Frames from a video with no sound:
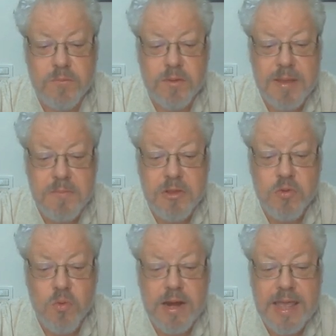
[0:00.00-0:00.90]
Remember, you
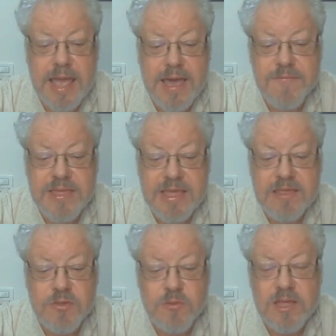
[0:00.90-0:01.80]
want to have
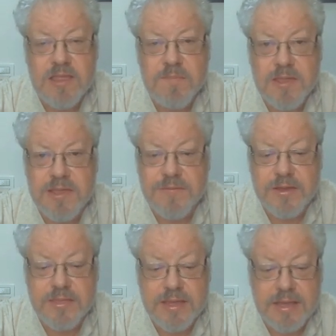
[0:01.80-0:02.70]
these 3 specific
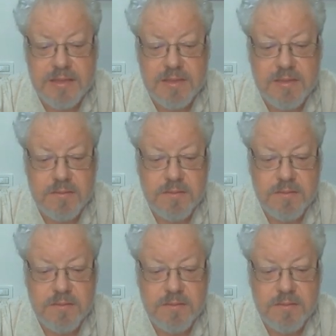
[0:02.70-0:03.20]
things.